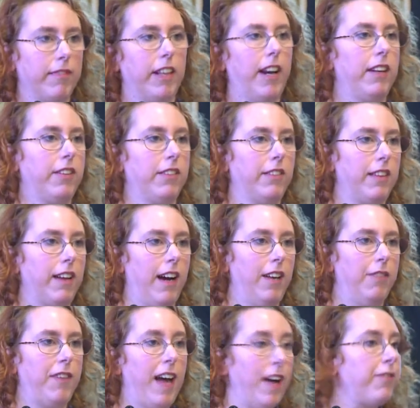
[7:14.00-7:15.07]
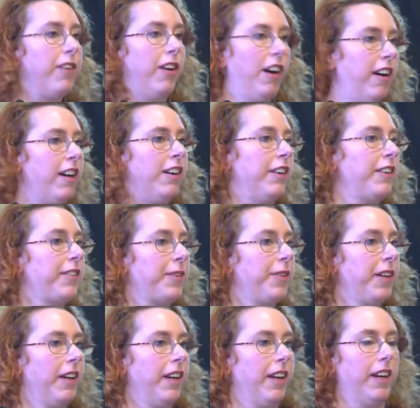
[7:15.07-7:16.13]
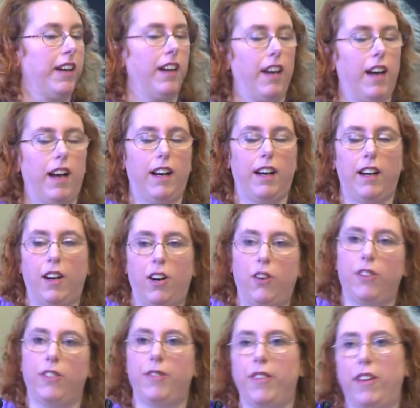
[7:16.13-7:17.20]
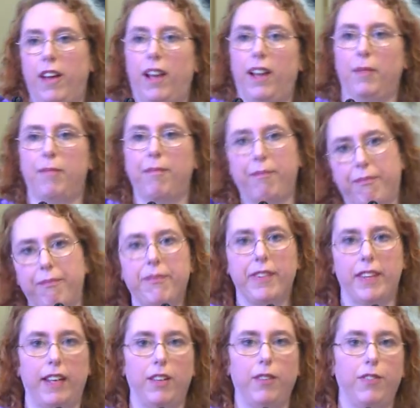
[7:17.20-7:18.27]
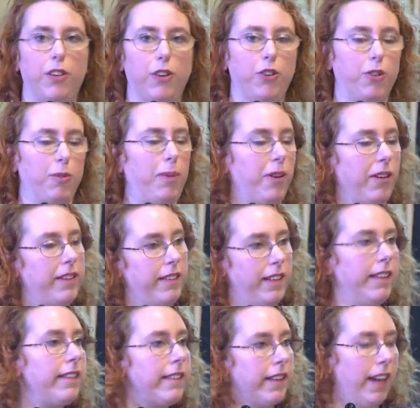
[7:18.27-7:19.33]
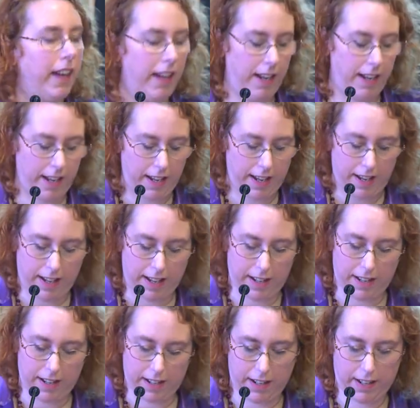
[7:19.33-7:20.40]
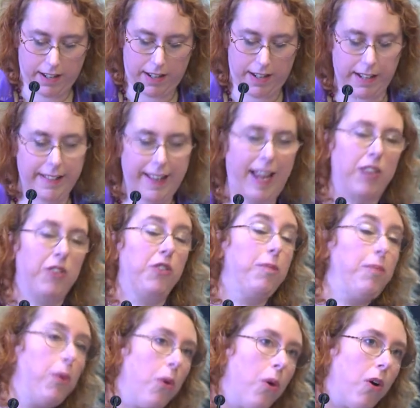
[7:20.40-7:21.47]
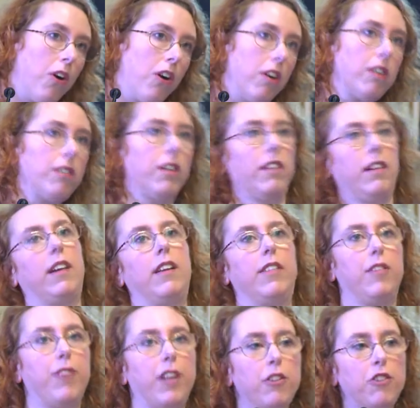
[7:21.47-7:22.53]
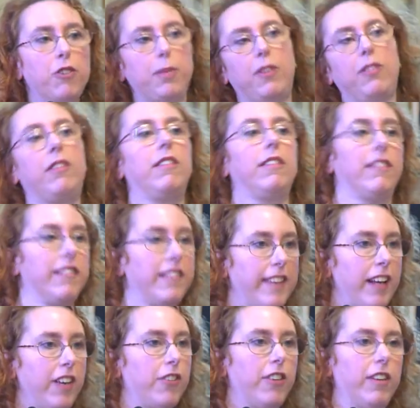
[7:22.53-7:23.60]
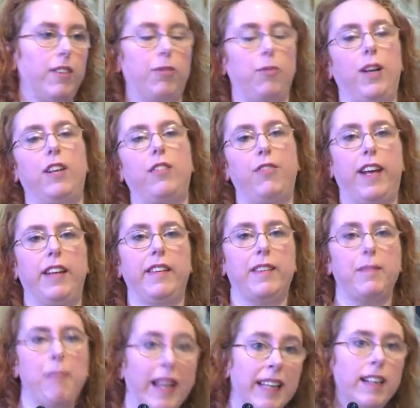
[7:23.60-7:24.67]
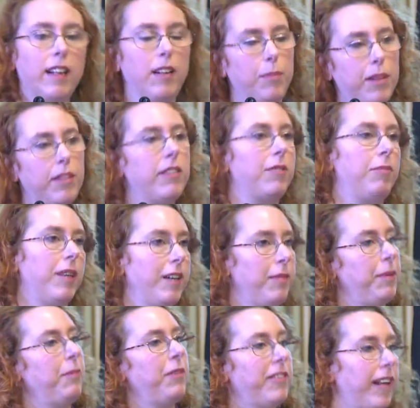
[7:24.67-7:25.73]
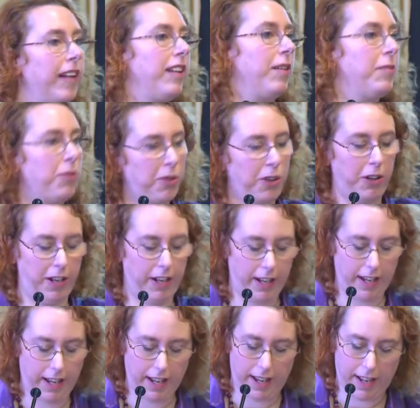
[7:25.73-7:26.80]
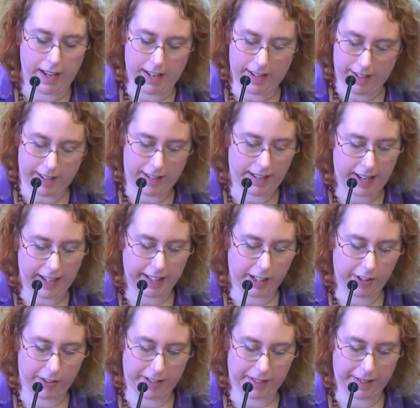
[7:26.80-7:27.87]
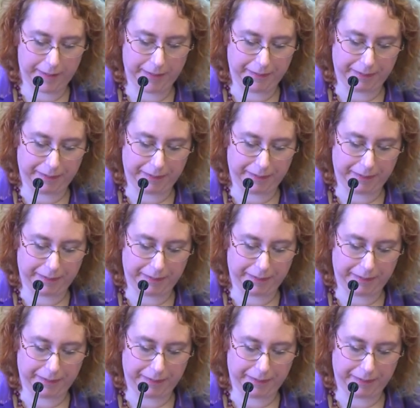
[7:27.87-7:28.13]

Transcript: titles I have ever heard on a set of social policies. An attack on the poor, the vulnerable, etc. Welfare dismantlement might be slightly more accurate.